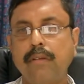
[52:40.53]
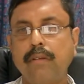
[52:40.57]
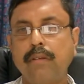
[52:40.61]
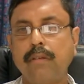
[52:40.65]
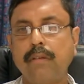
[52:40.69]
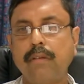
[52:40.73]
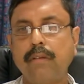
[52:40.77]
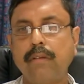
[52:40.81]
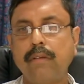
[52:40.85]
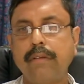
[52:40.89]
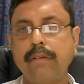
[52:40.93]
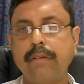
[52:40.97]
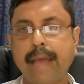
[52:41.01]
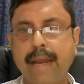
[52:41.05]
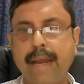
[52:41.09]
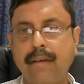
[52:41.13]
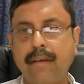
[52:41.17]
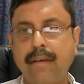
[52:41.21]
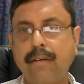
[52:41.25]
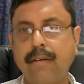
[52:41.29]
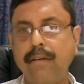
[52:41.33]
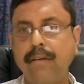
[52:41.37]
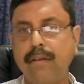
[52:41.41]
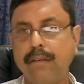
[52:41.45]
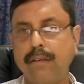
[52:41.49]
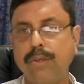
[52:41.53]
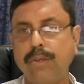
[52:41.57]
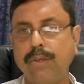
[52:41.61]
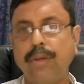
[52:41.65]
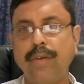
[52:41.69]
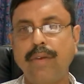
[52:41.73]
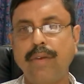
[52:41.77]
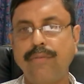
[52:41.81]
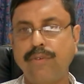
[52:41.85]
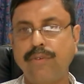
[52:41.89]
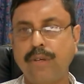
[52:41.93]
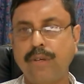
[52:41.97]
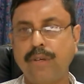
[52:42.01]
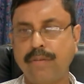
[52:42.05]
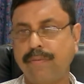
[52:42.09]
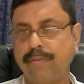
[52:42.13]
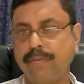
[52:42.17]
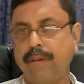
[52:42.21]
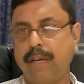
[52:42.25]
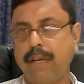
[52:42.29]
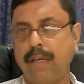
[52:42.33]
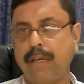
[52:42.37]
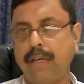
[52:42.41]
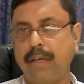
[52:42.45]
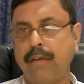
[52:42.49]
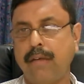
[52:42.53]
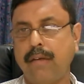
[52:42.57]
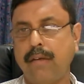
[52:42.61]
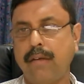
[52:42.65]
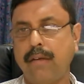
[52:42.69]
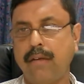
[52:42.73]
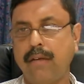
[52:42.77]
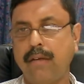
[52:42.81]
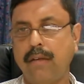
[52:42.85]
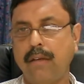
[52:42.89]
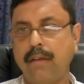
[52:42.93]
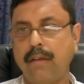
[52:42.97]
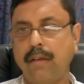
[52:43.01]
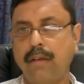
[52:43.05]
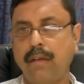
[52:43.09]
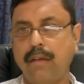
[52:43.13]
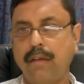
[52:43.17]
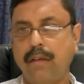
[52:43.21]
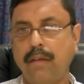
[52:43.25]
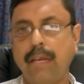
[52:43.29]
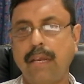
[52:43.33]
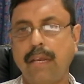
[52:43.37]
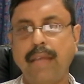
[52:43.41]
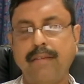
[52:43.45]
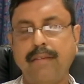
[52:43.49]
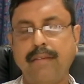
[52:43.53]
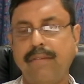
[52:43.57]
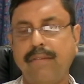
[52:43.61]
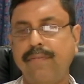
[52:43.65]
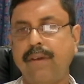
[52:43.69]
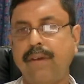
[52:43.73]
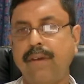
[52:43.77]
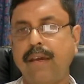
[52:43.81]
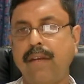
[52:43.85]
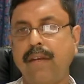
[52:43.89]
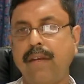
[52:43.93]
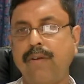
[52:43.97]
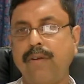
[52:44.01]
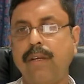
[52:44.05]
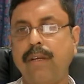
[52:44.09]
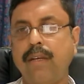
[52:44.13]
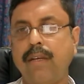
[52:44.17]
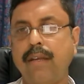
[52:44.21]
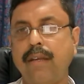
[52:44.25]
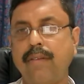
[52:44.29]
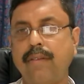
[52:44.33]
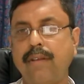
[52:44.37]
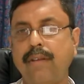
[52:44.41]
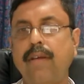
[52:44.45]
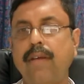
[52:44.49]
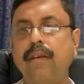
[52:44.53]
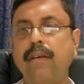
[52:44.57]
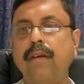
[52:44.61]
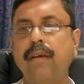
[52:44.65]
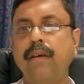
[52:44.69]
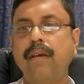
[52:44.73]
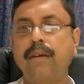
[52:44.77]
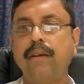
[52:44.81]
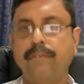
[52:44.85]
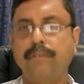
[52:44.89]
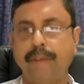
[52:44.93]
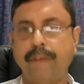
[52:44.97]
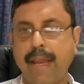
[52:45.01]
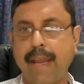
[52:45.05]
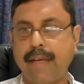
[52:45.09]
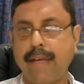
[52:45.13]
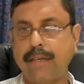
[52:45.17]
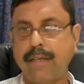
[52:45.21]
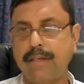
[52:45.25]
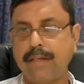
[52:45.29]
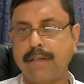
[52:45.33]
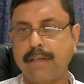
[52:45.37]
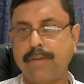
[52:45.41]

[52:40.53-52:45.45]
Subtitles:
that you have to define gasifier unit as a reactor.